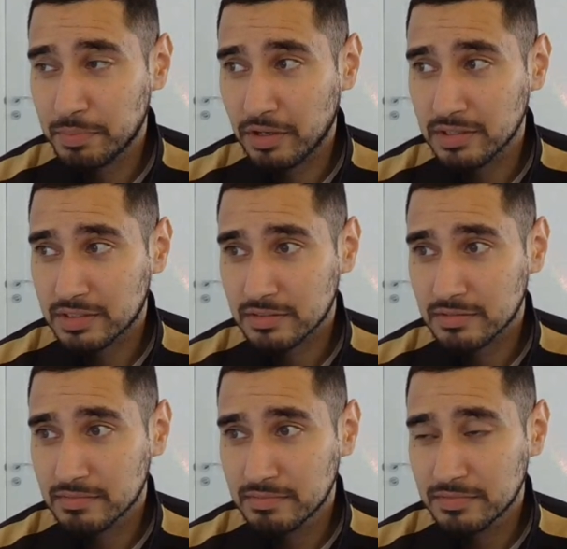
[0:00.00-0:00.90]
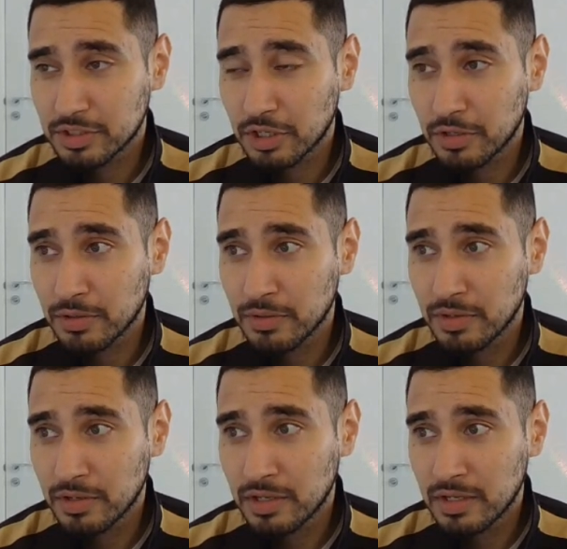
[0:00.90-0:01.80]
European spots.
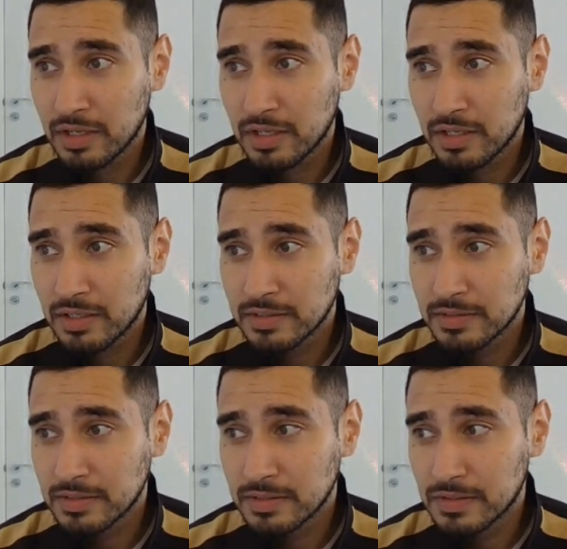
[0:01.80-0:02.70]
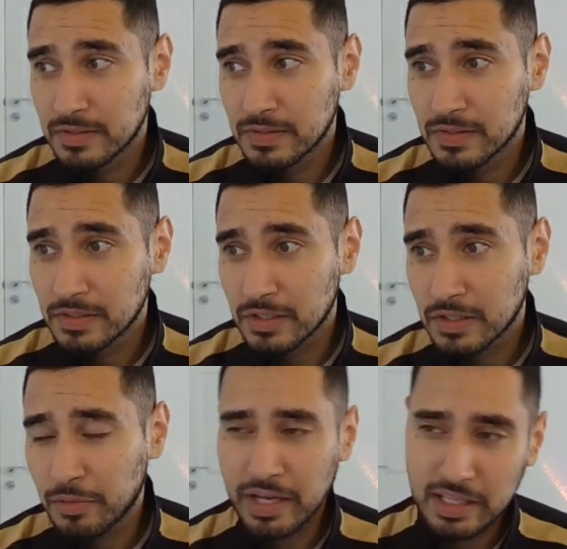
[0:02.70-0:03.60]
So.
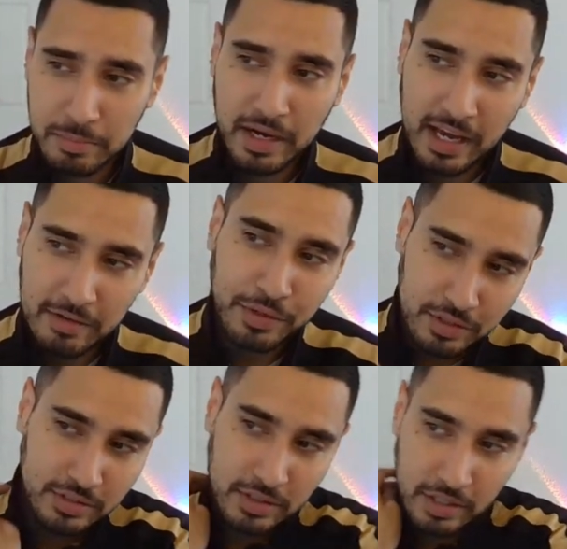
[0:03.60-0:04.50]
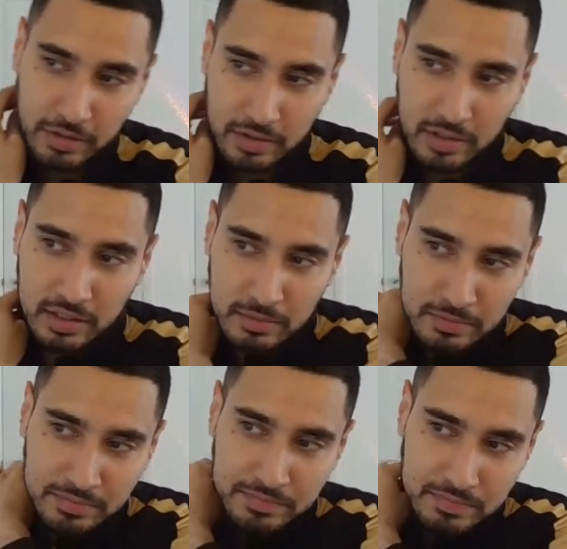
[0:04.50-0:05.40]
Oh, wait, they might have because, you
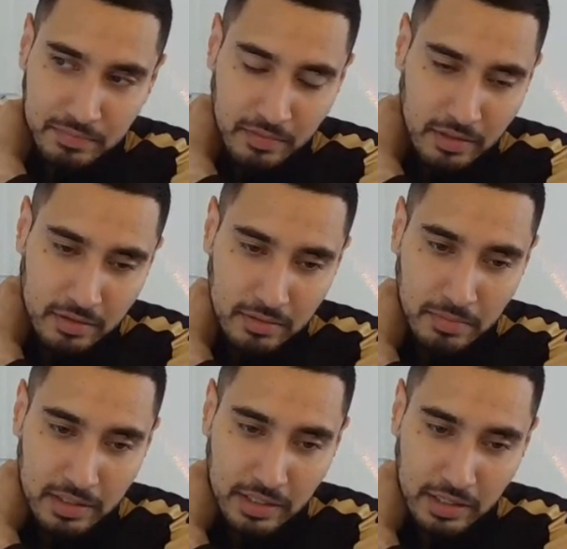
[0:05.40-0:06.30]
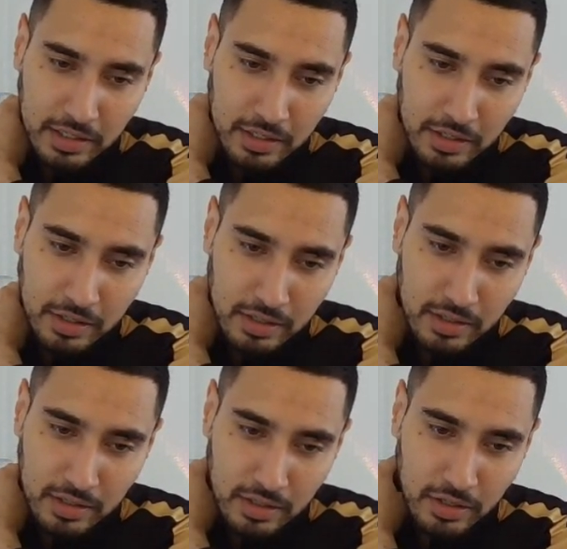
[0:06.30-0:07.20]
know, bloody
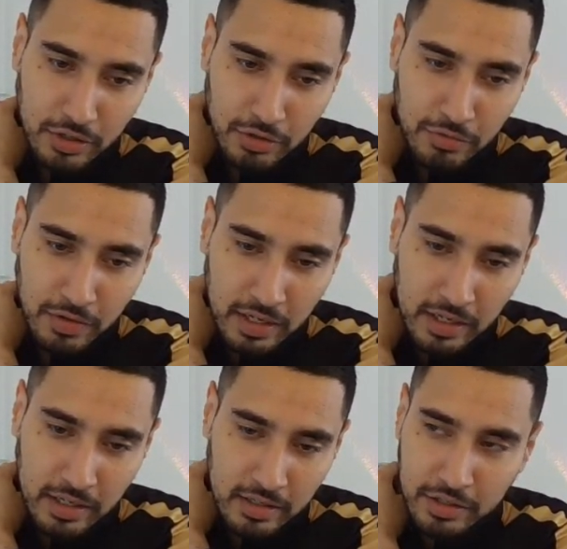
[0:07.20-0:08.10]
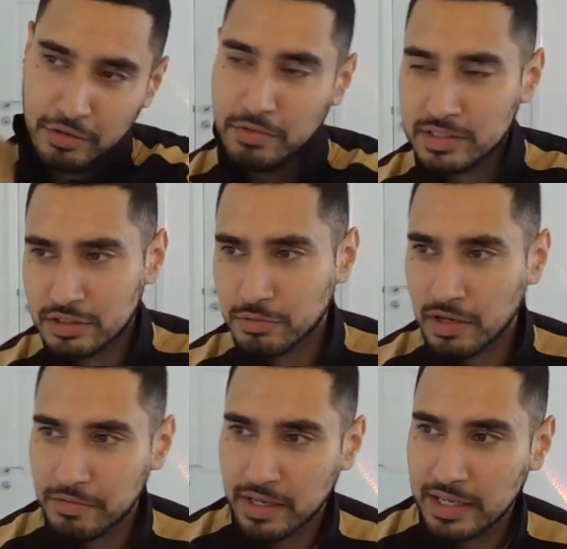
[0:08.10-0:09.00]
Juve's
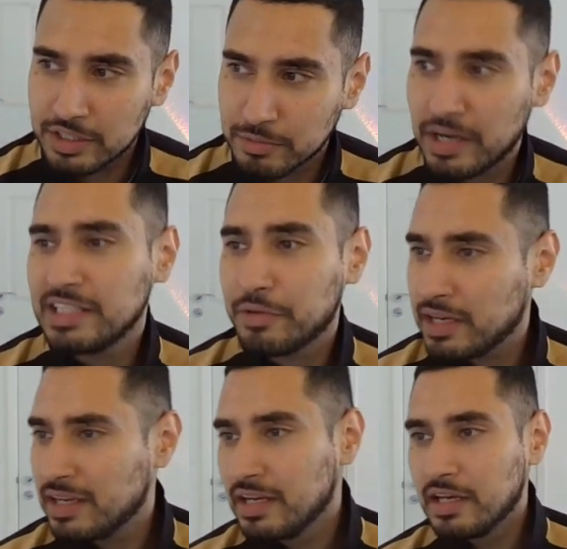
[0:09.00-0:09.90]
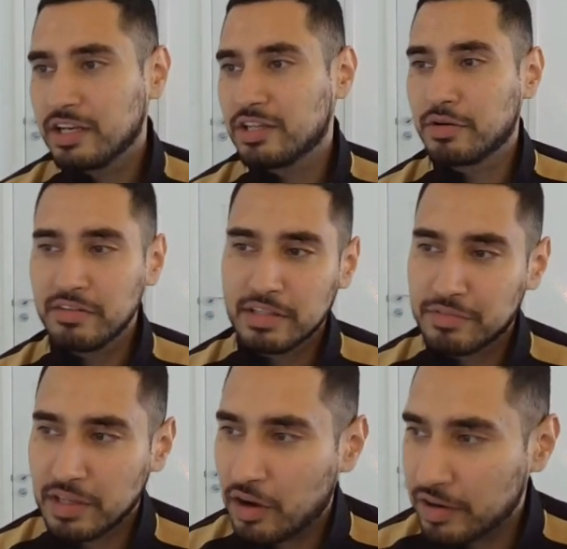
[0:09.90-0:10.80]
disqualification. Well, anyway, you know, even if they
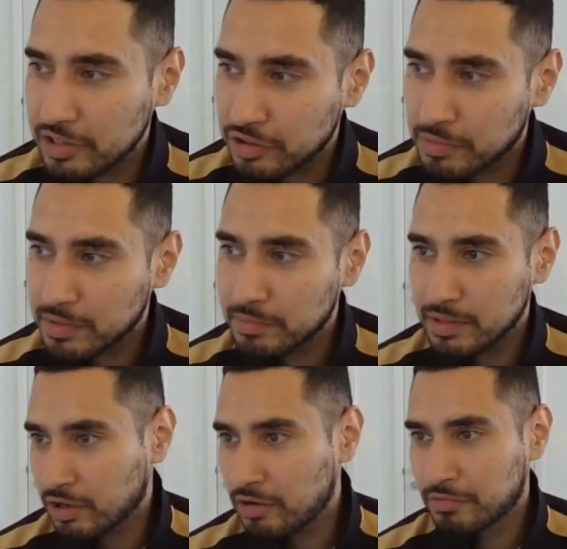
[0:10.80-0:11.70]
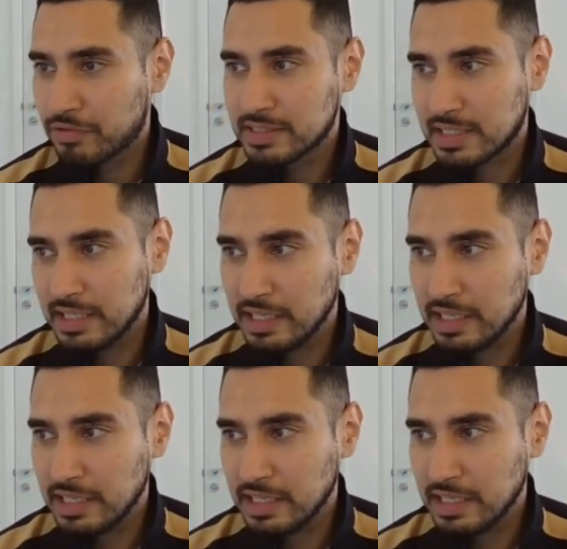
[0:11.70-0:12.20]
are in Europe, it'll be Conference League.